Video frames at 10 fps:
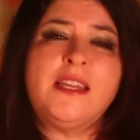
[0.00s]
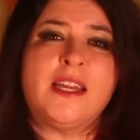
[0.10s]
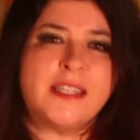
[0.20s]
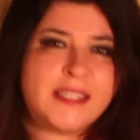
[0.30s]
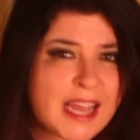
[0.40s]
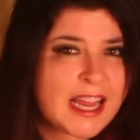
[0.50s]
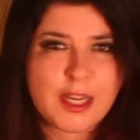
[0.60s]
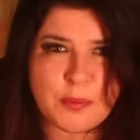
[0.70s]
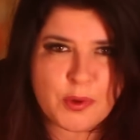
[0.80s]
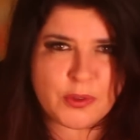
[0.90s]
and
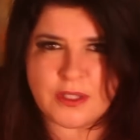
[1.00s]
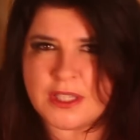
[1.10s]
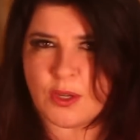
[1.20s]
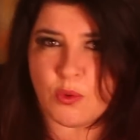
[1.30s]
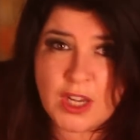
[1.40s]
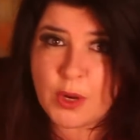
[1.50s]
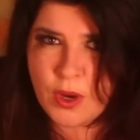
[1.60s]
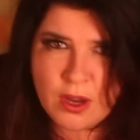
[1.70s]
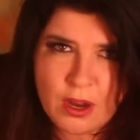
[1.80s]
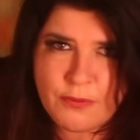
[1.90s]
gallop on those little
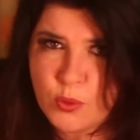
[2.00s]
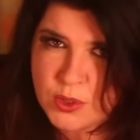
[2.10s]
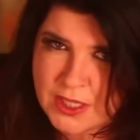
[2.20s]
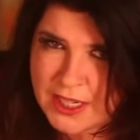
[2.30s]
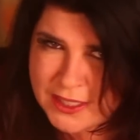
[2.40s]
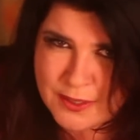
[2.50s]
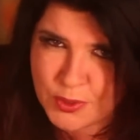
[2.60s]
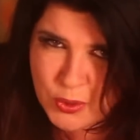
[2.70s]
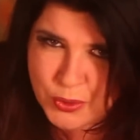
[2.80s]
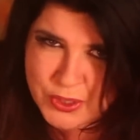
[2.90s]
lower half horsey legs of
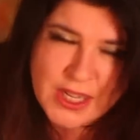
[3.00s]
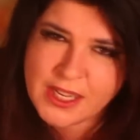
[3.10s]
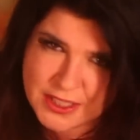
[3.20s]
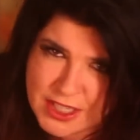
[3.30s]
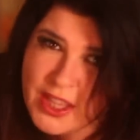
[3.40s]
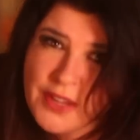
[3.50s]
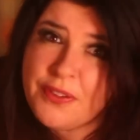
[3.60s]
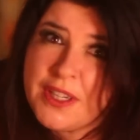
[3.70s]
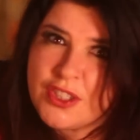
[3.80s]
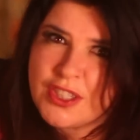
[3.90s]
yours to the
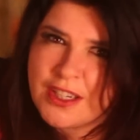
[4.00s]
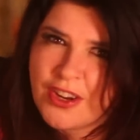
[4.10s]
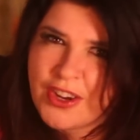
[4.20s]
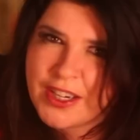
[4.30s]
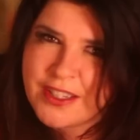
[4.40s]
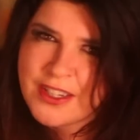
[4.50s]
finishing line.